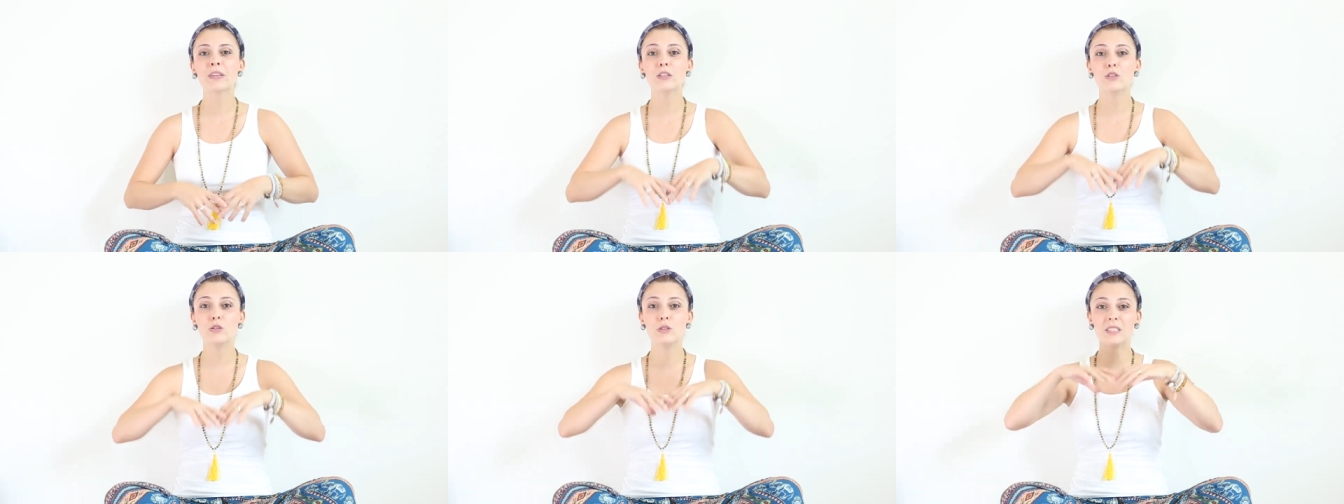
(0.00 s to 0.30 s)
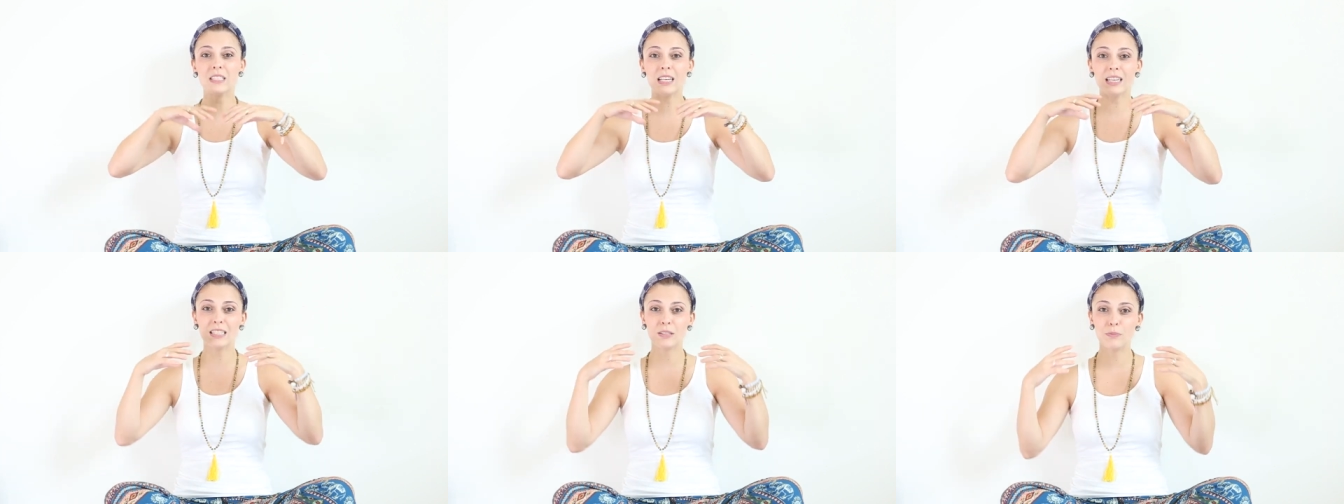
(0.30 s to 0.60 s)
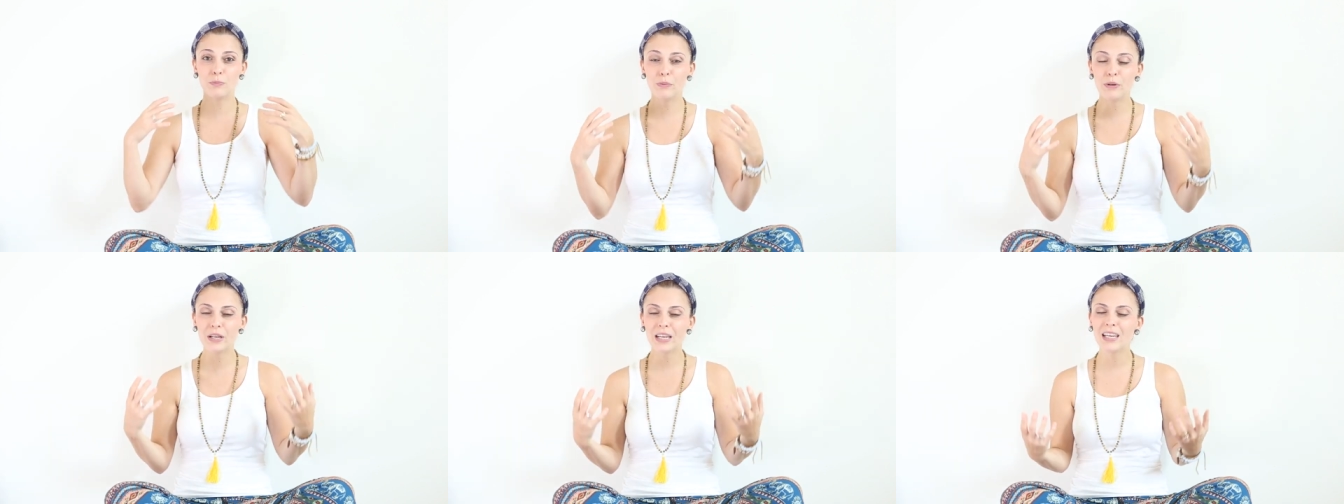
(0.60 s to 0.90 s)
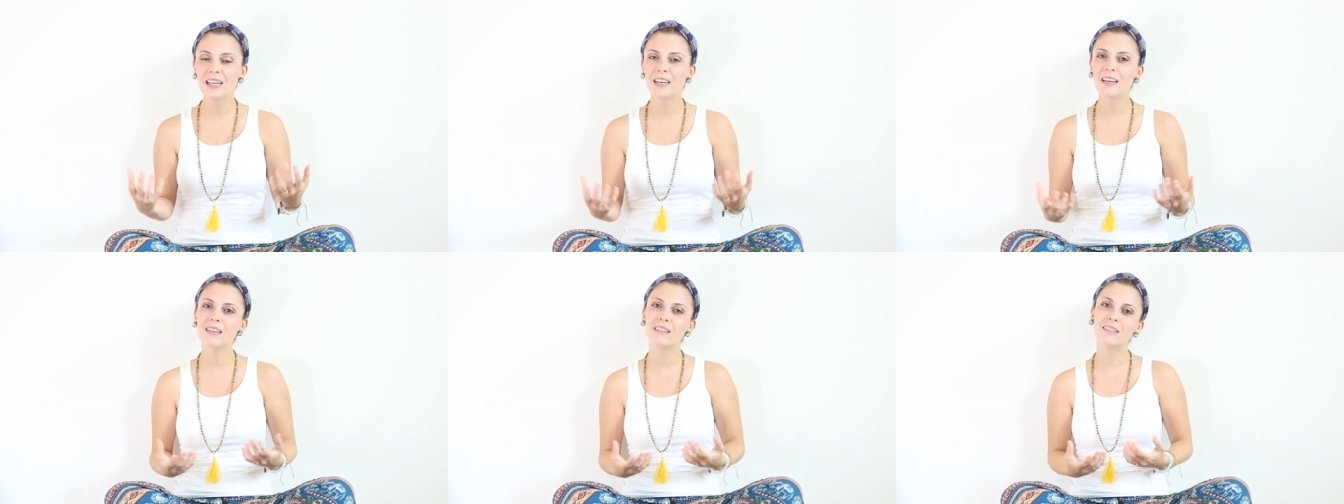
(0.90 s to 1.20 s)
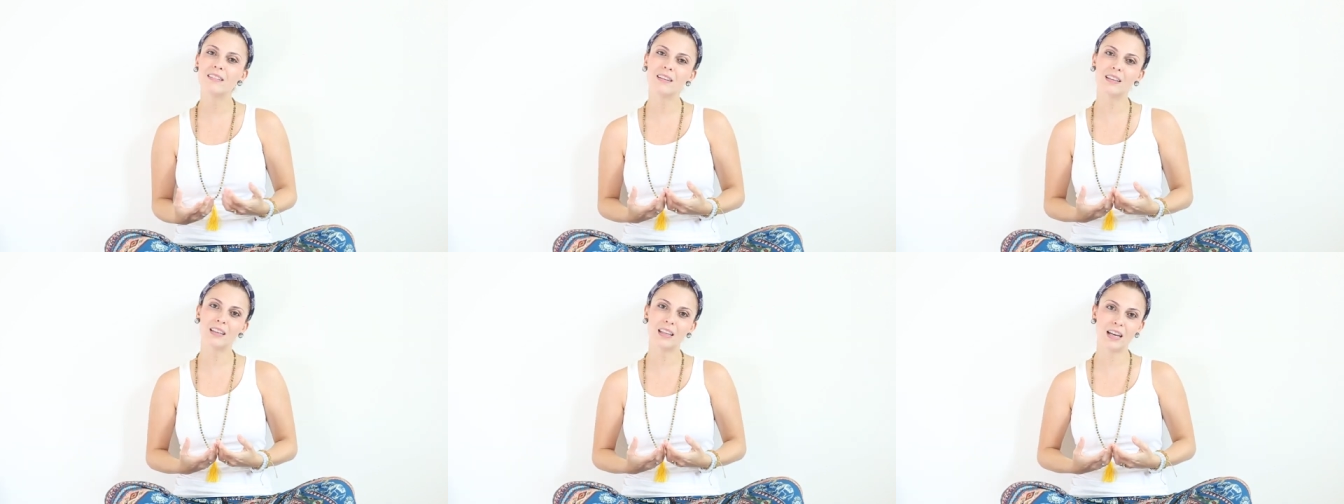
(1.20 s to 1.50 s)
to start bringing
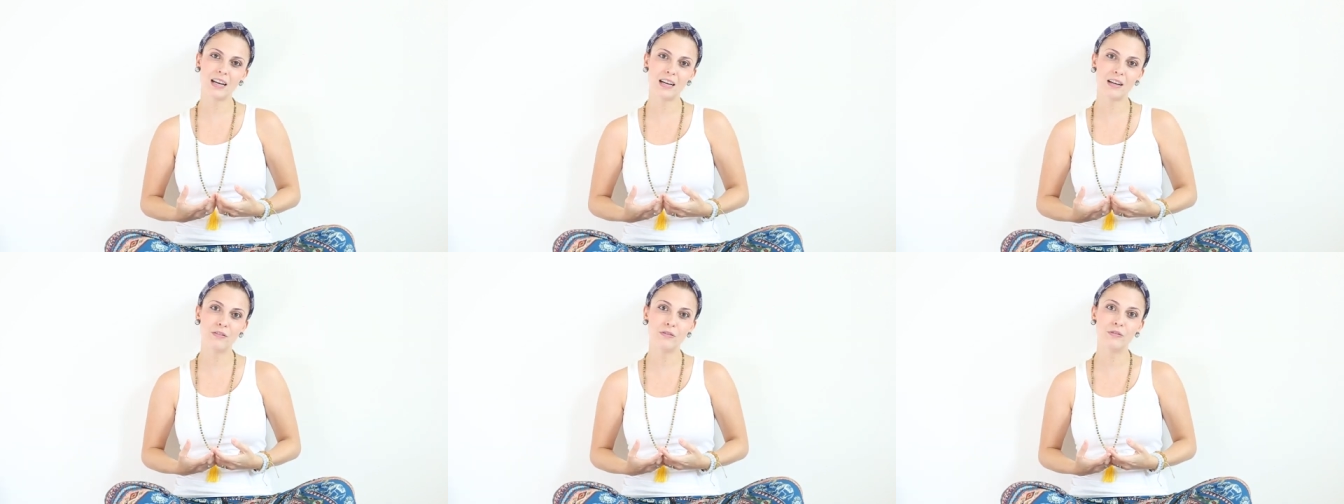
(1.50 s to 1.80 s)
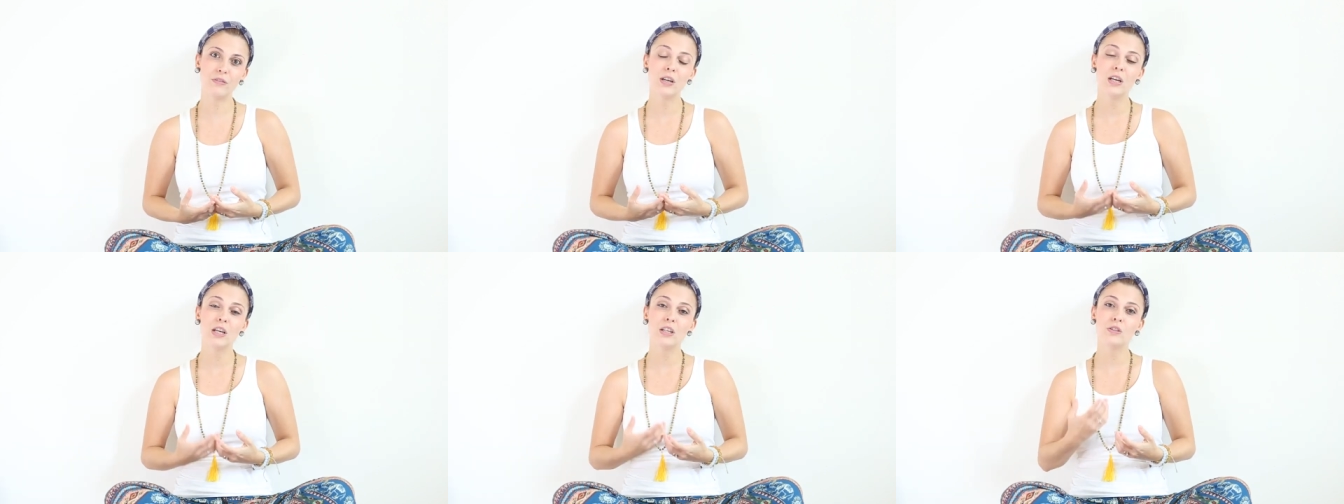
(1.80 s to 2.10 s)
their love